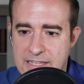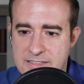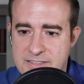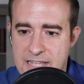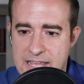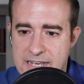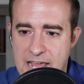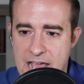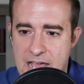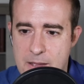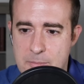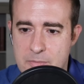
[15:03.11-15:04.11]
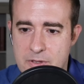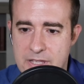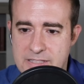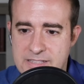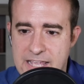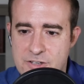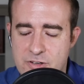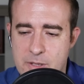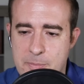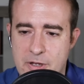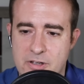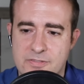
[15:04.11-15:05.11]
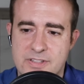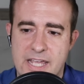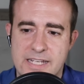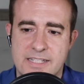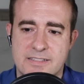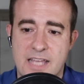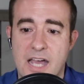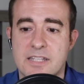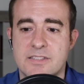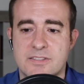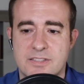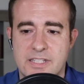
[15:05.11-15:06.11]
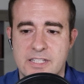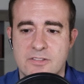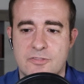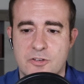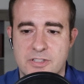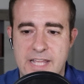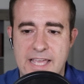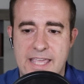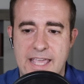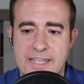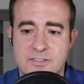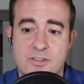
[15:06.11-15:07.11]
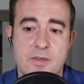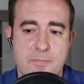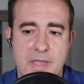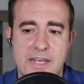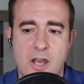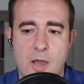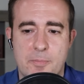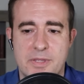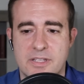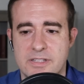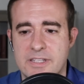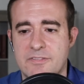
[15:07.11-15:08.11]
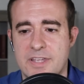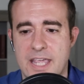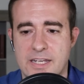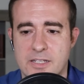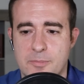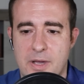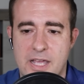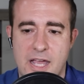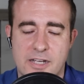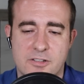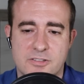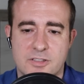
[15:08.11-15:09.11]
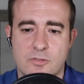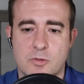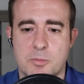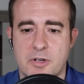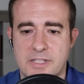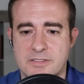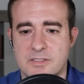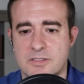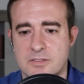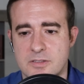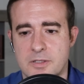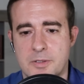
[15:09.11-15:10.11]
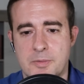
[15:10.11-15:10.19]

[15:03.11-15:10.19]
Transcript: it said um, it's entering a period of tightness unseen for decades that may not be alleviated by higher silver prices.